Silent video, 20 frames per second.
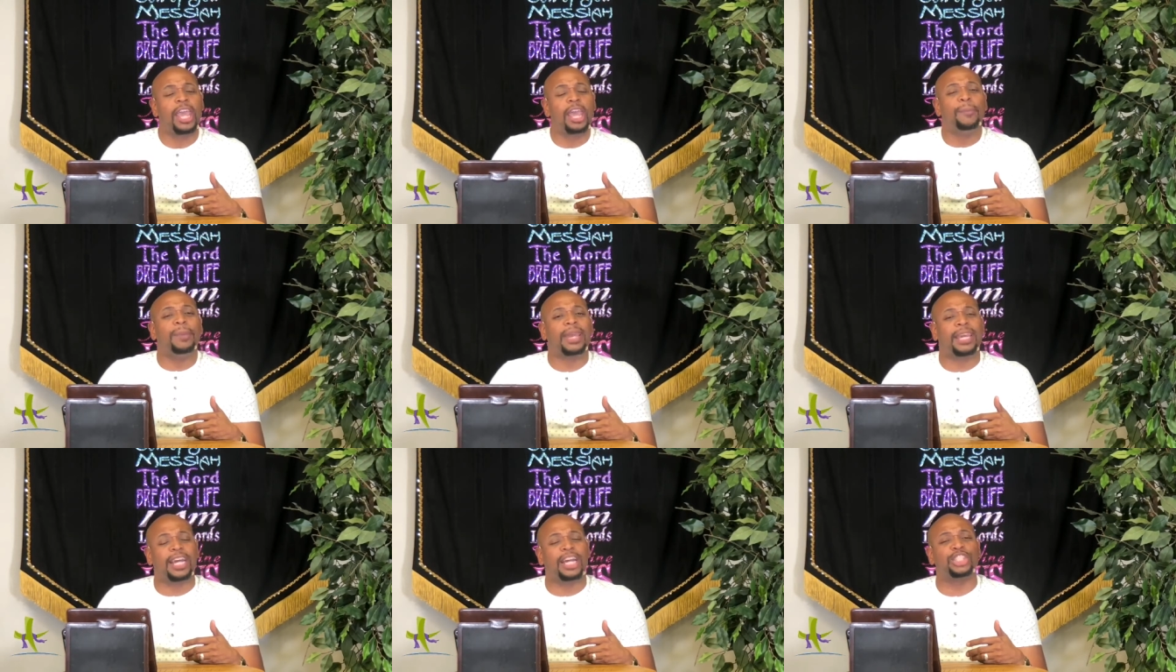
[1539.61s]

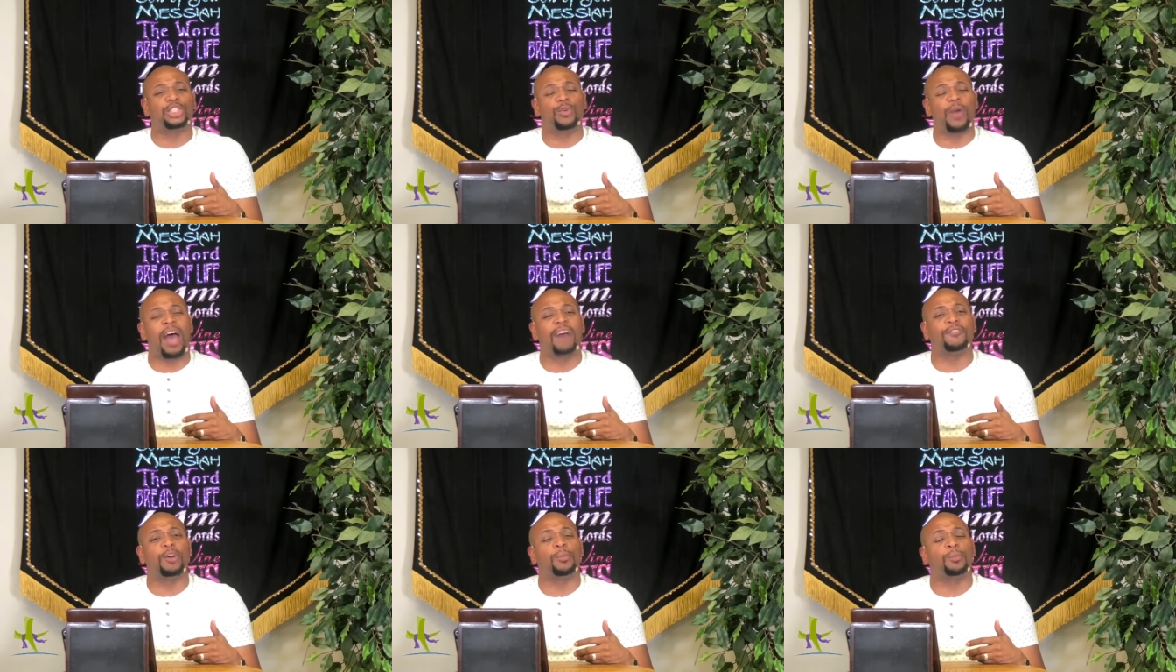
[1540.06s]
because you
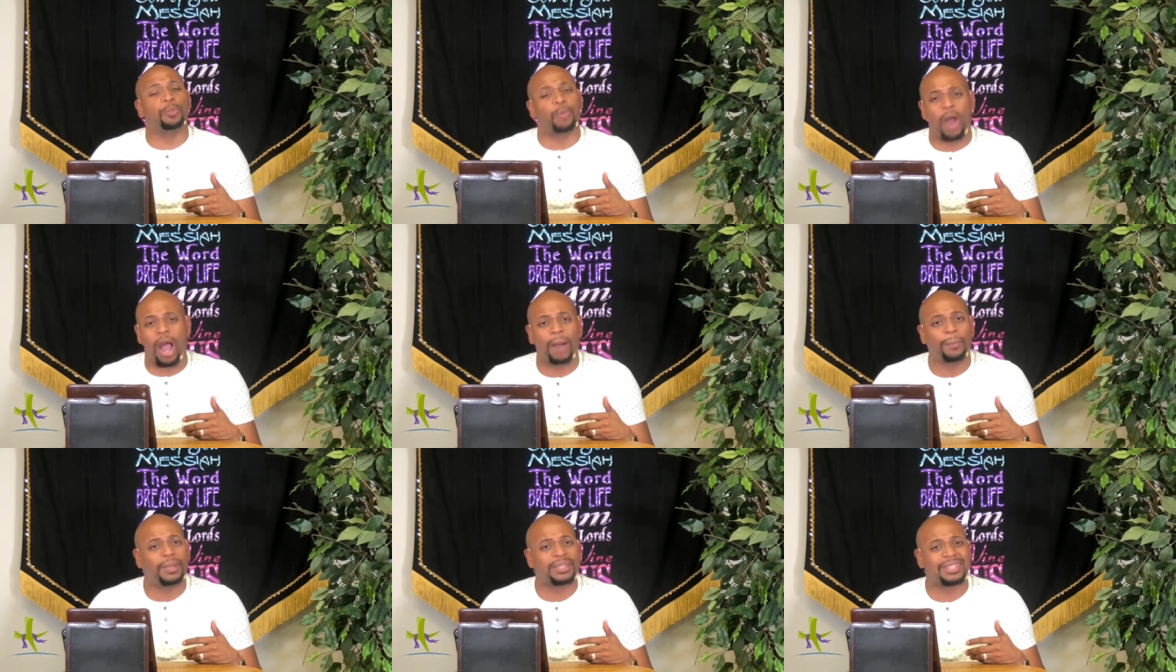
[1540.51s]
have a
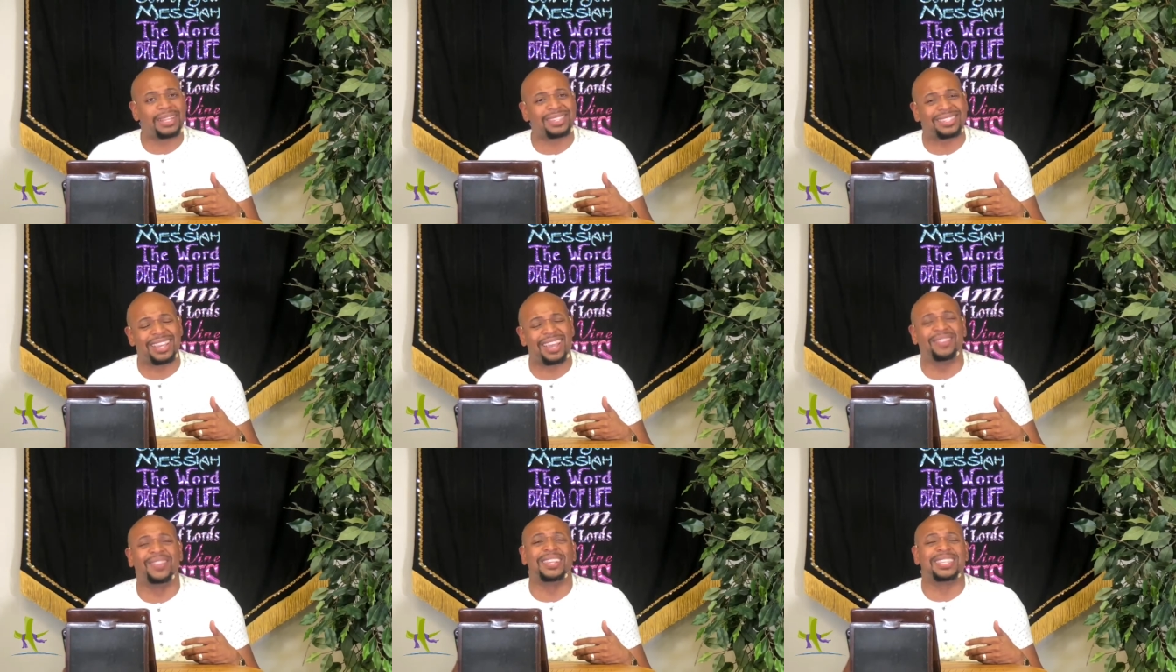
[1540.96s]
promise that
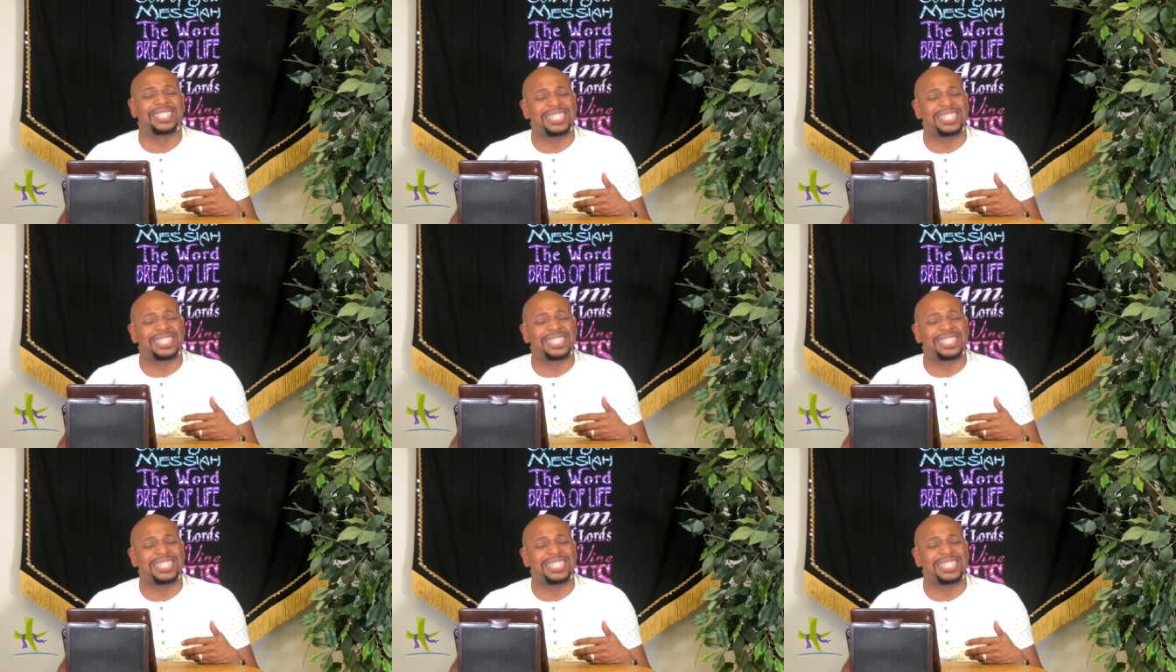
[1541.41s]
said the